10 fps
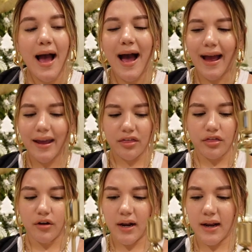I
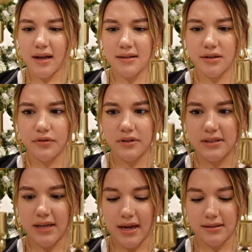thought I got different
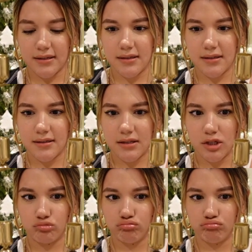
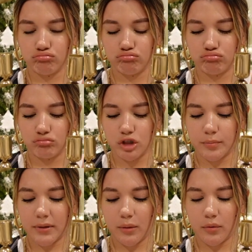sizes to
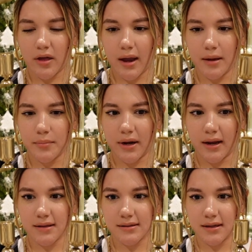play with height, but I
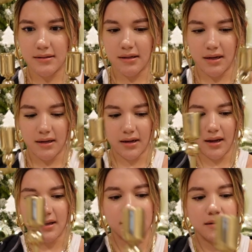guess I didn't. I
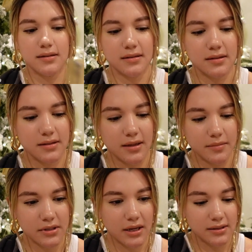guess this is the
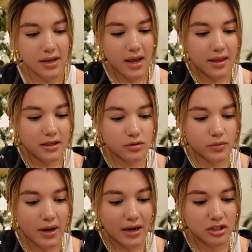same size. This
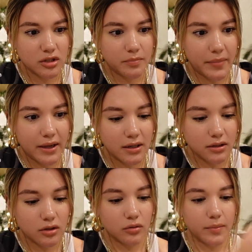one actually bent a
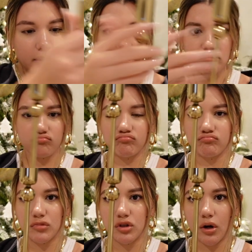little bit.
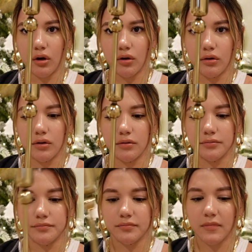Darn.
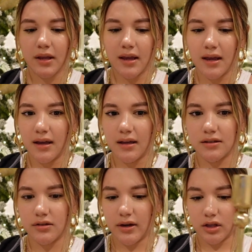
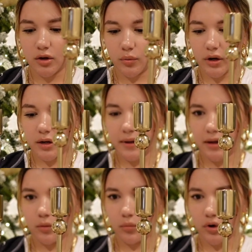It's all right though. We're going to
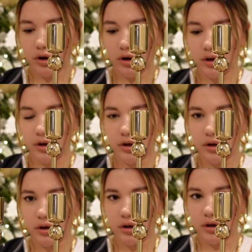make it work.
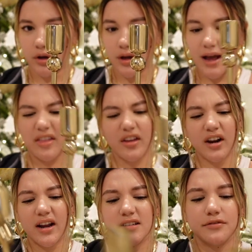I thought
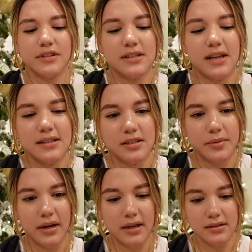I got different sizes,
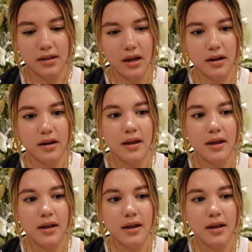but I guess not.